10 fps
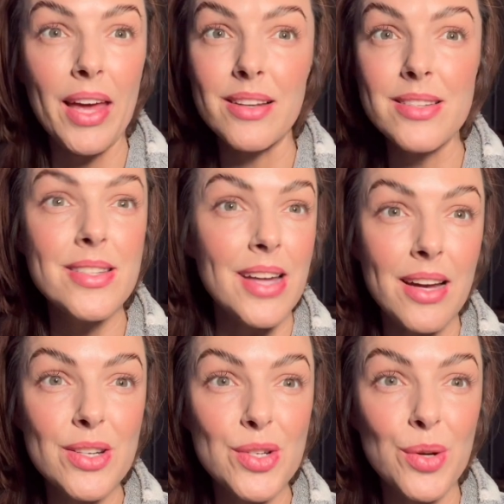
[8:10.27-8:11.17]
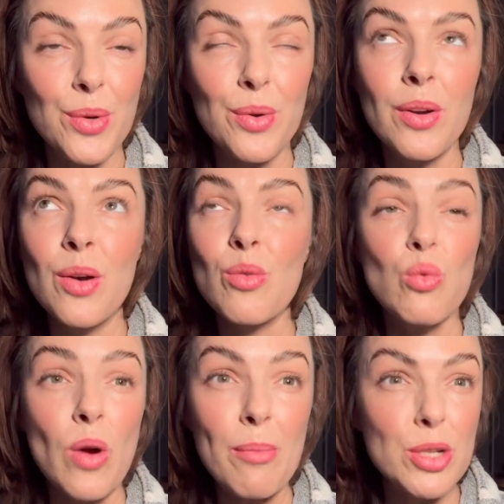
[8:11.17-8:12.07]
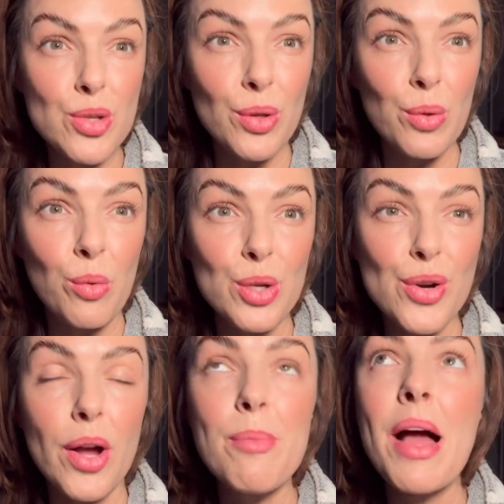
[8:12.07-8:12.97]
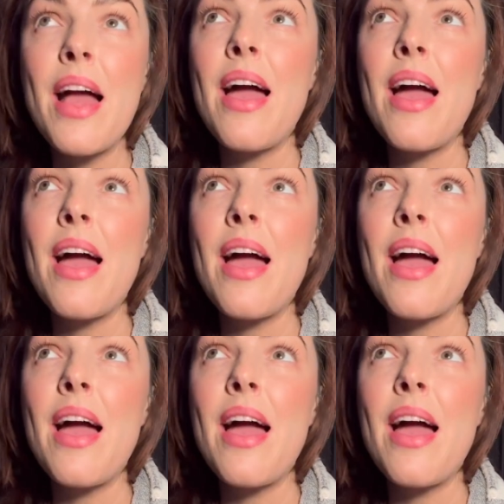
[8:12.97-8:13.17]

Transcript: and start to rummage through the wardrobe.